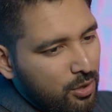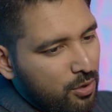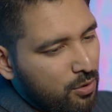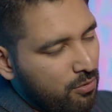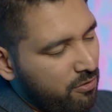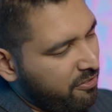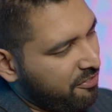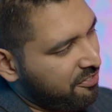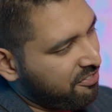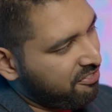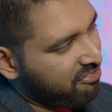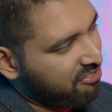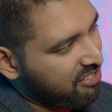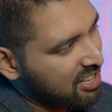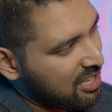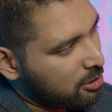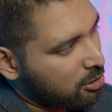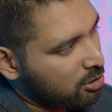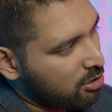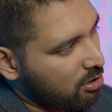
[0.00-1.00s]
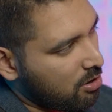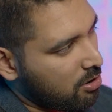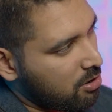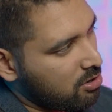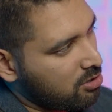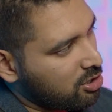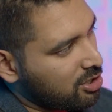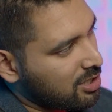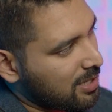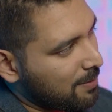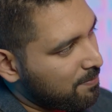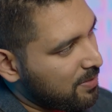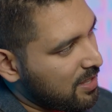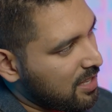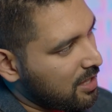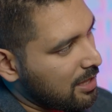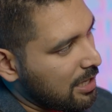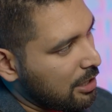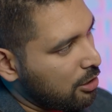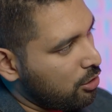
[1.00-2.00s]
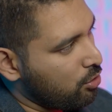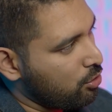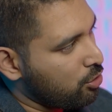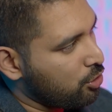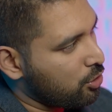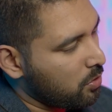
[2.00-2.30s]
you feast on something that you